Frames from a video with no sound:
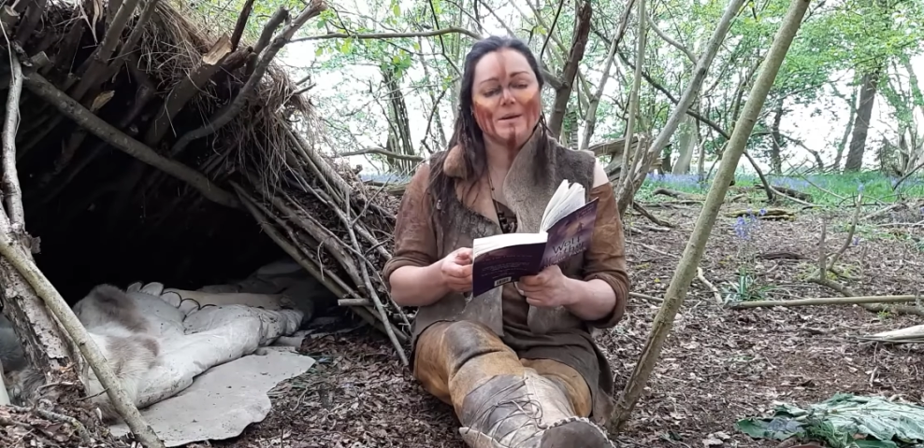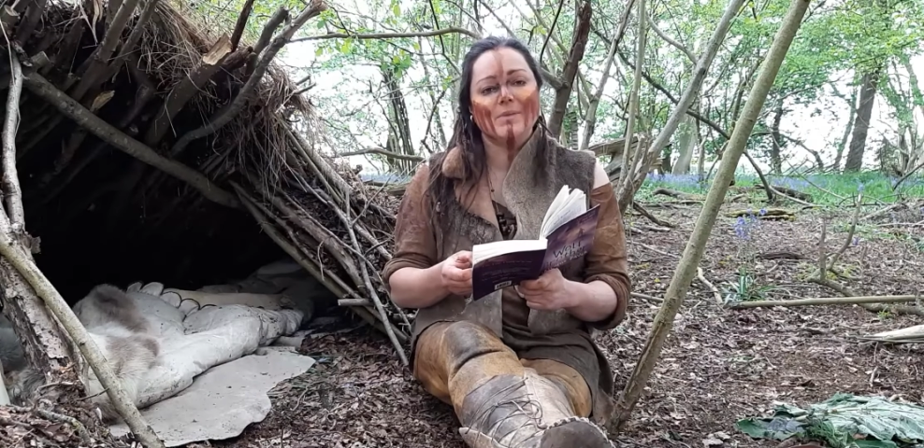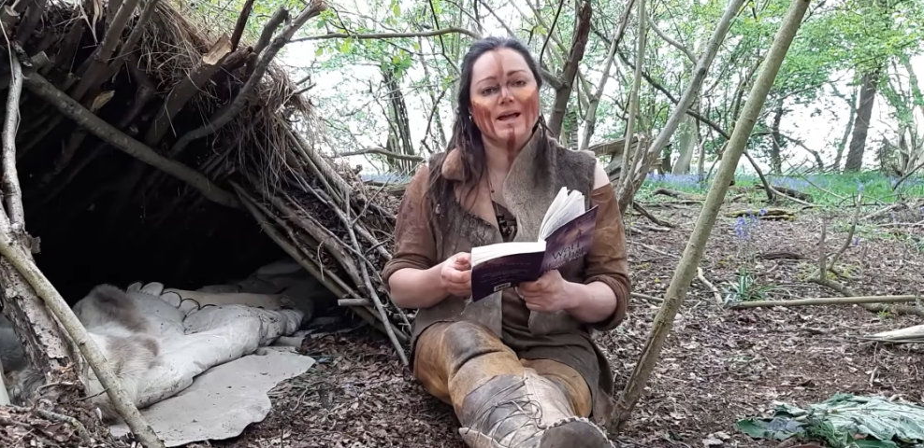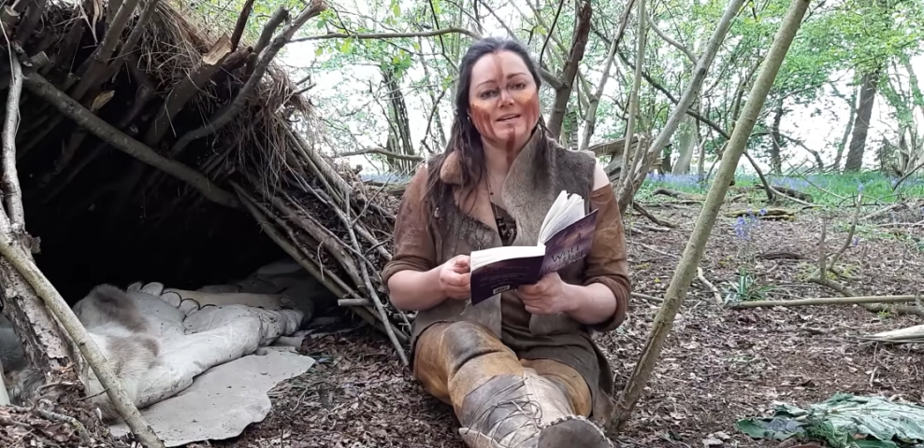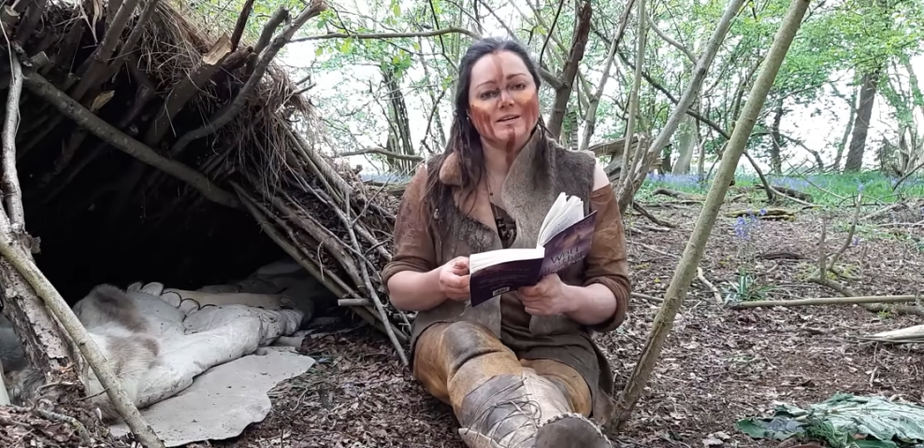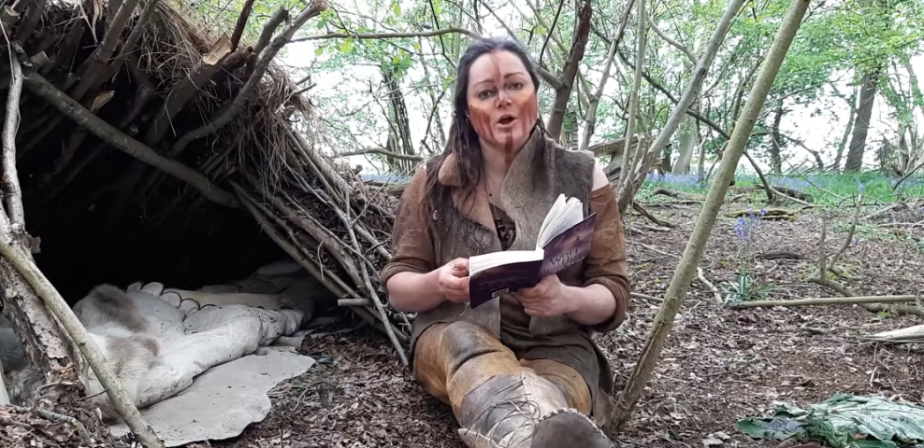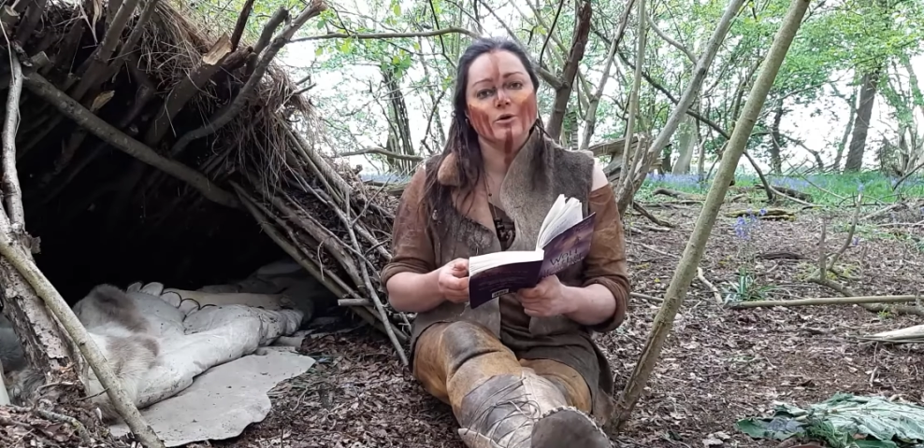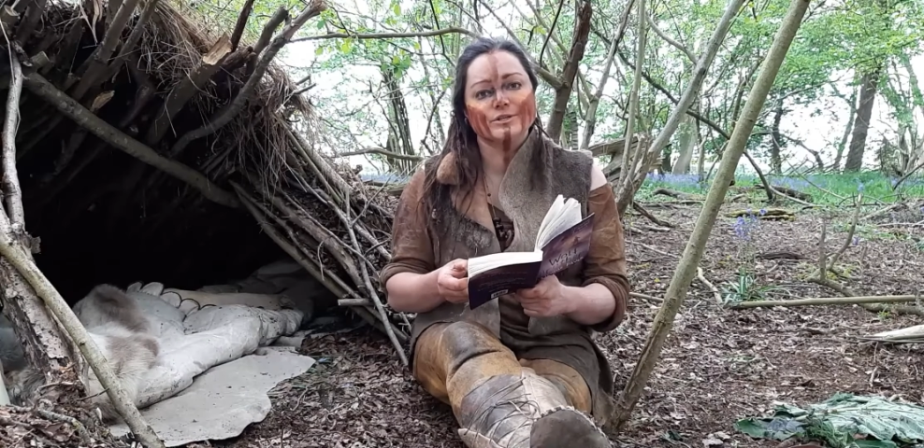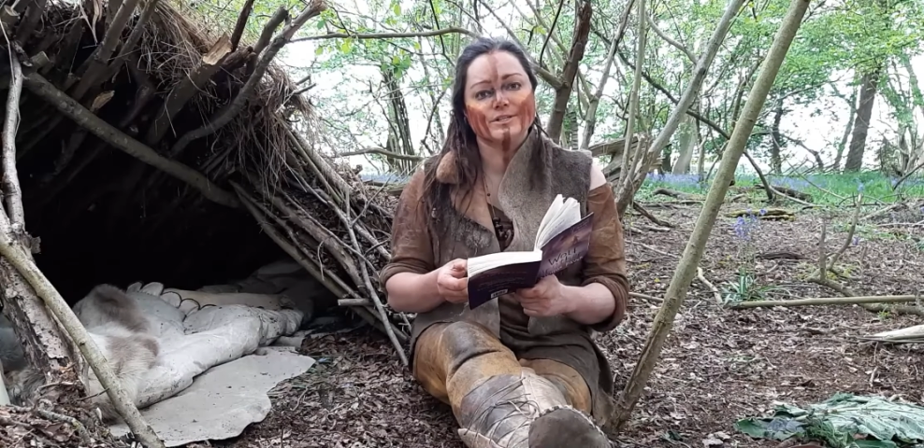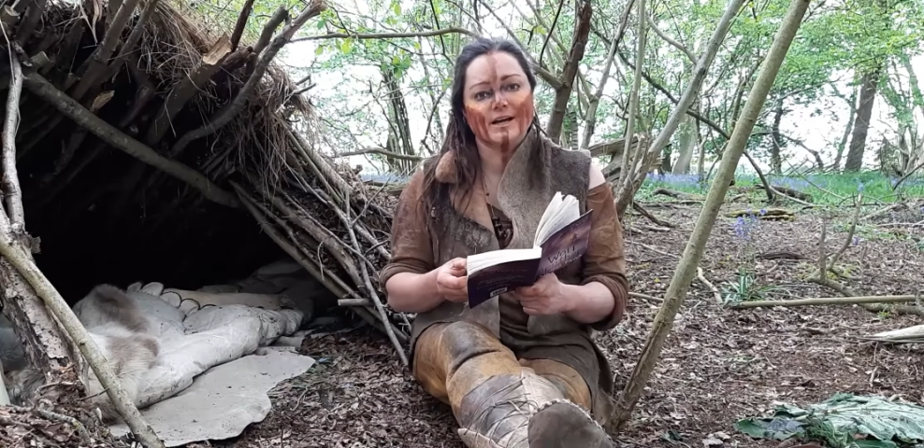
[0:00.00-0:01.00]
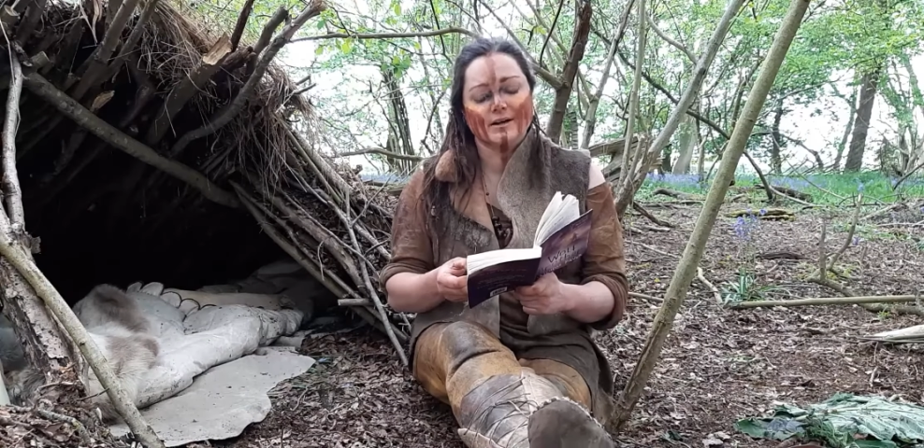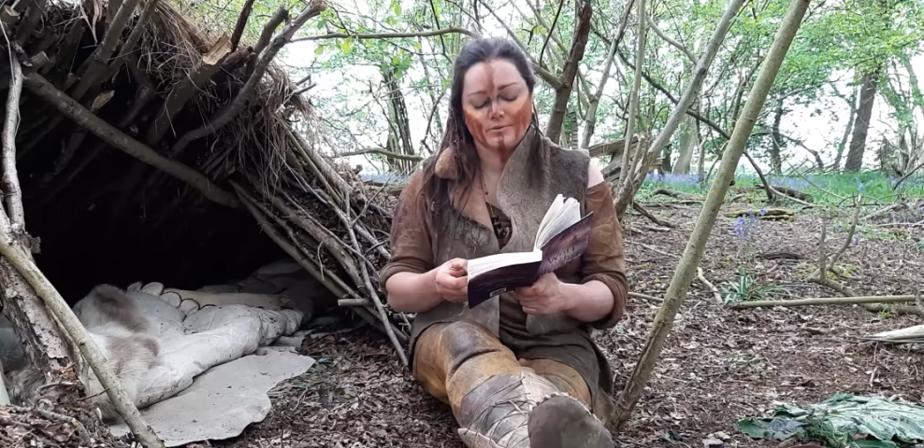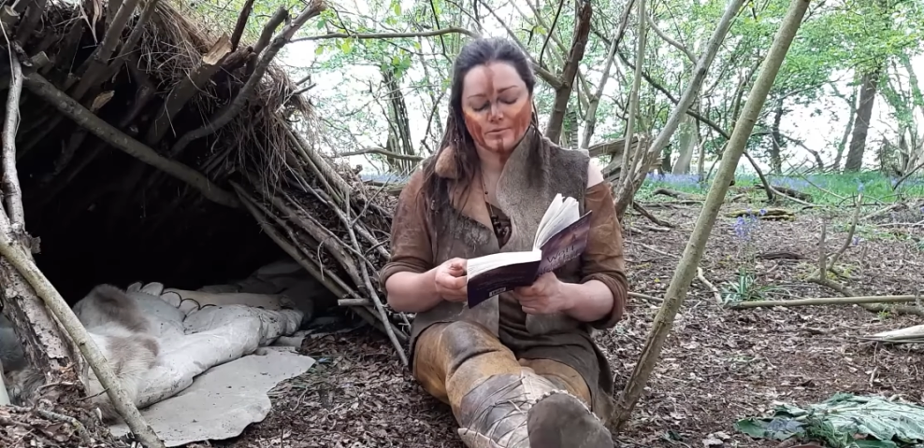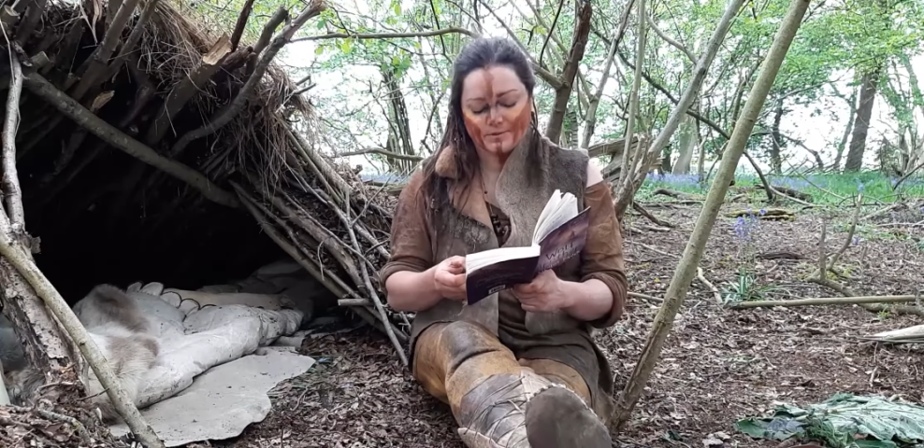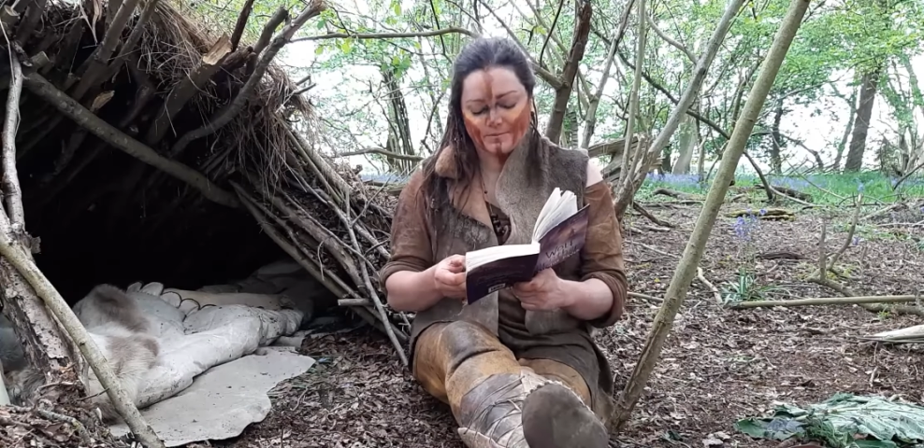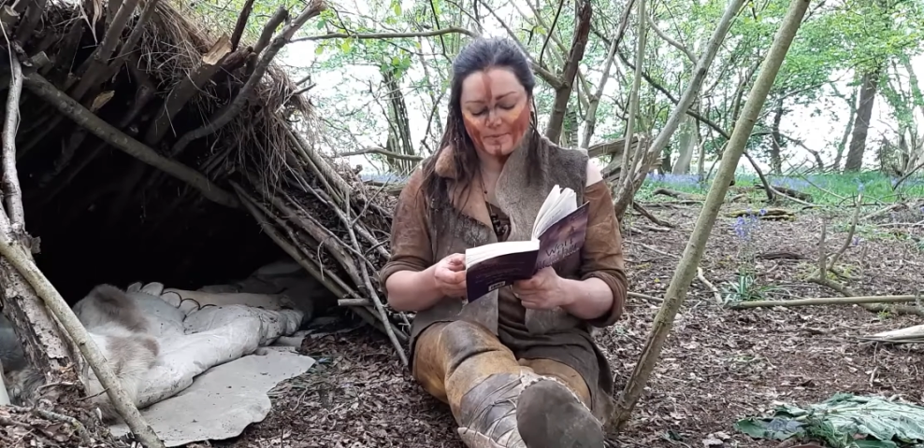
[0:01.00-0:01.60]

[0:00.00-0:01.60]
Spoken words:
made no sound.